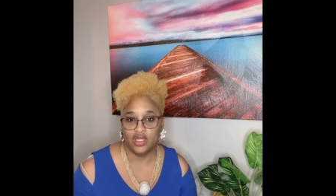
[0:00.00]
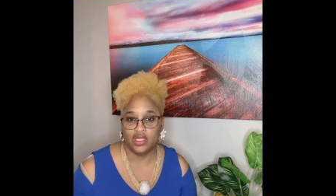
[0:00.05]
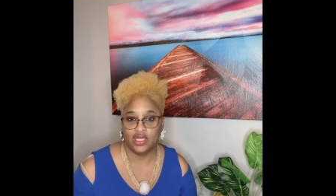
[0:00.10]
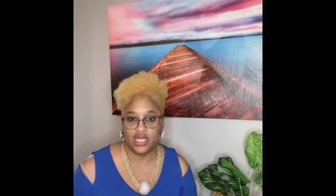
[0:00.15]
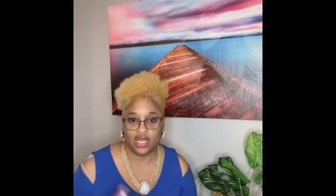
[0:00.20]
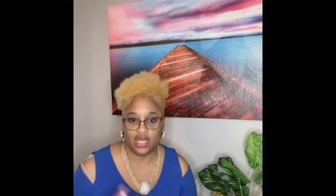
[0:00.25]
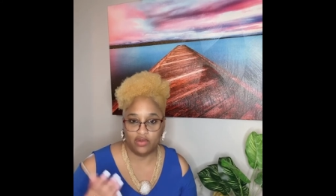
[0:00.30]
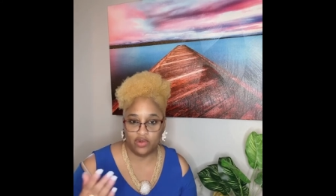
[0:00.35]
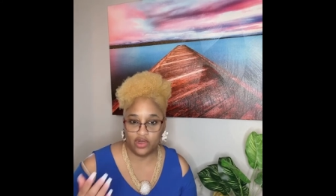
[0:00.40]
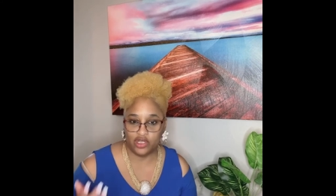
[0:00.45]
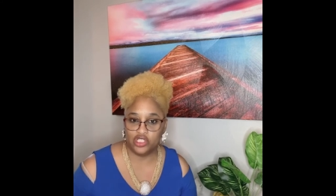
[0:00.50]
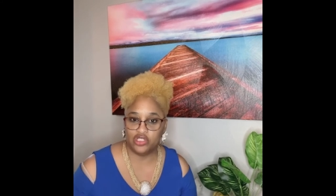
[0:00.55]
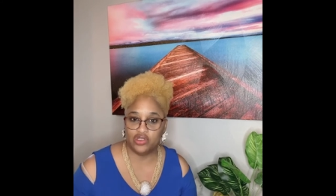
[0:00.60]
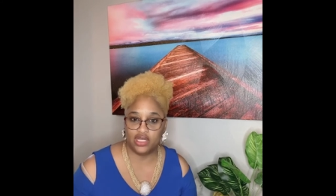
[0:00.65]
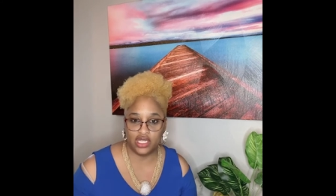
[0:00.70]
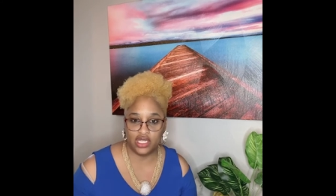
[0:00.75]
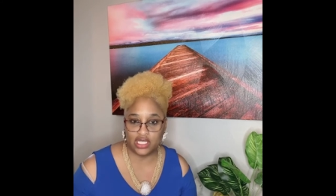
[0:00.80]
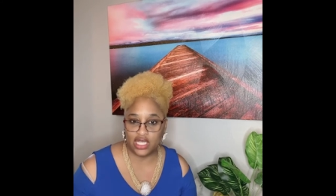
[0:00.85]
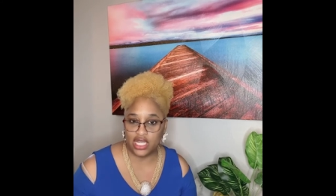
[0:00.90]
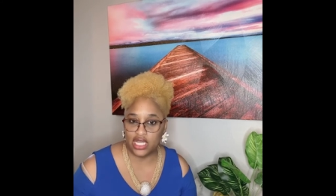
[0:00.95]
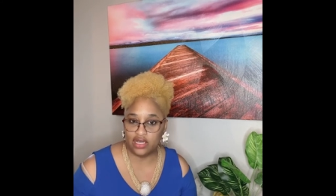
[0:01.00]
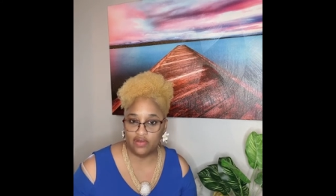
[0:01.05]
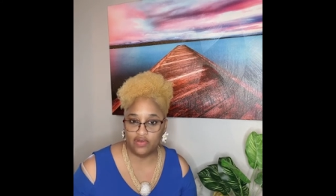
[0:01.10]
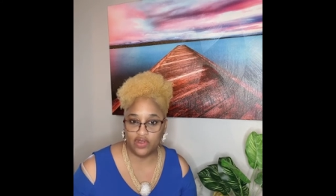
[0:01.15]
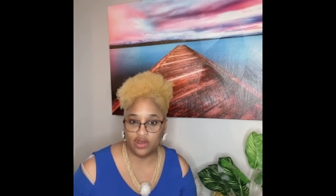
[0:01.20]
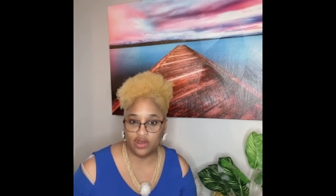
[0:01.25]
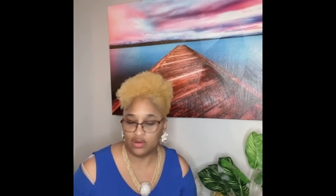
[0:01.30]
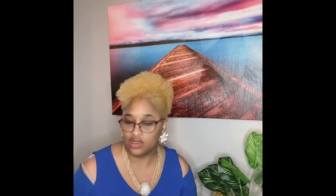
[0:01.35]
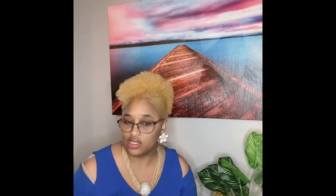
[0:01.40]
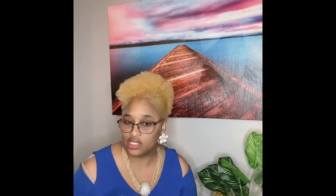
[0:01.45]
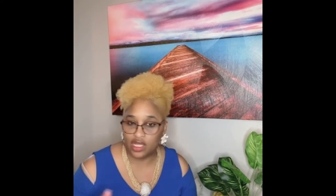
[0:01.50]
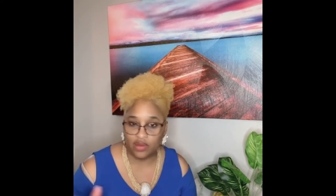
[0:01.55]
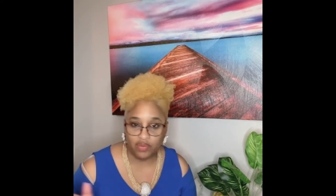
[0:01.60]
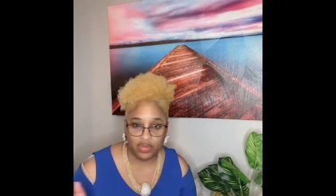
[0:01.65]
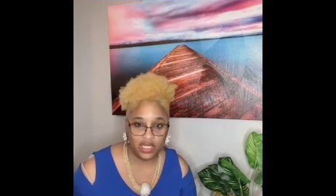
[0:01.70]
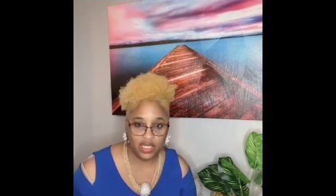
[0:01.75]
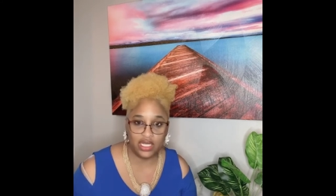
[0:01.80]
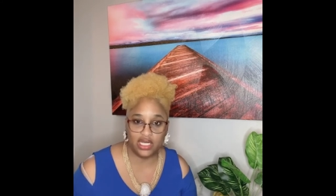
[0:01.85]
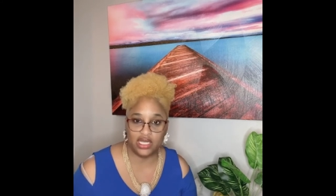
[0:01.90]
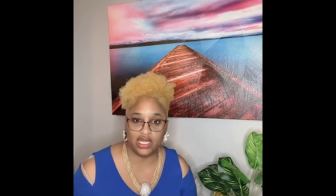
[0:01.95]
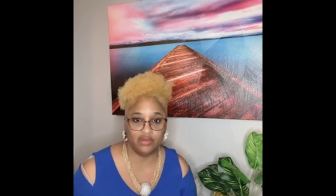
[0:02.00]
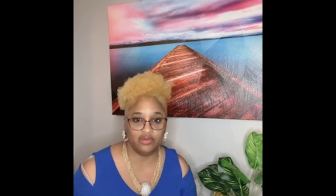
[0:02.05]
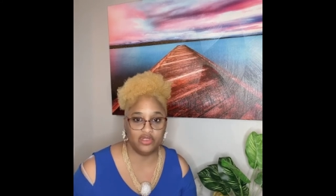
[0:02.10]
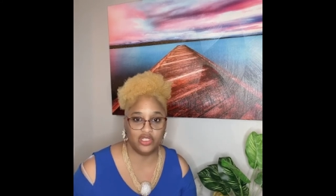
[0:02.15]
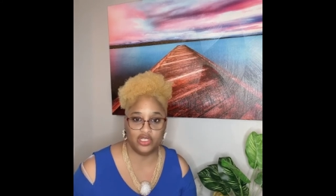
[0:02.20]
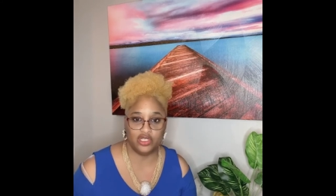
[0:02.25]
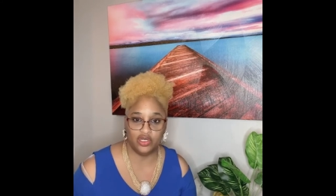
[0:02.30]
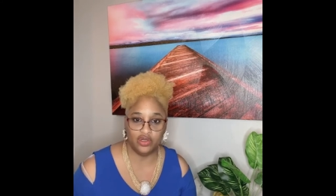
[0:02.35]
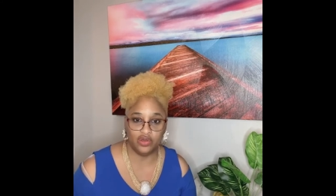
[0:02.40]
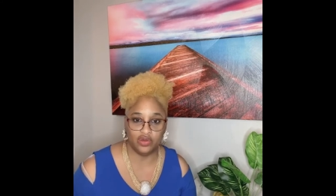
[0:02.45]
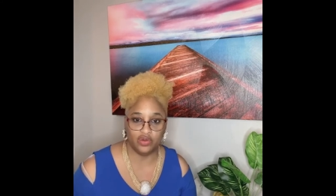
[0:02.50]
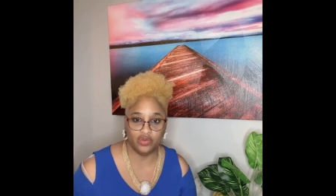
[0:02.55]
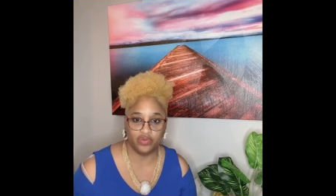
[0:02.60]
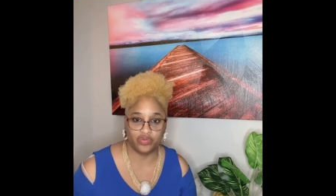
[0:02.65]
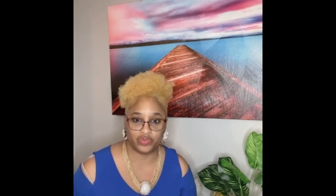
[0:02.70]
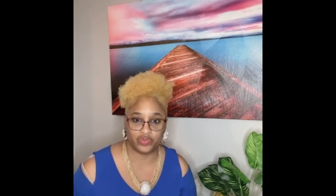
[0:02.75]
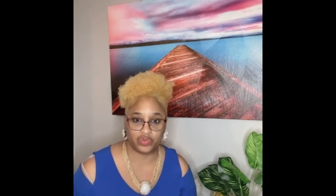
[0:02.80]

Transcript: Now, once you get the interview, it's completely up to you.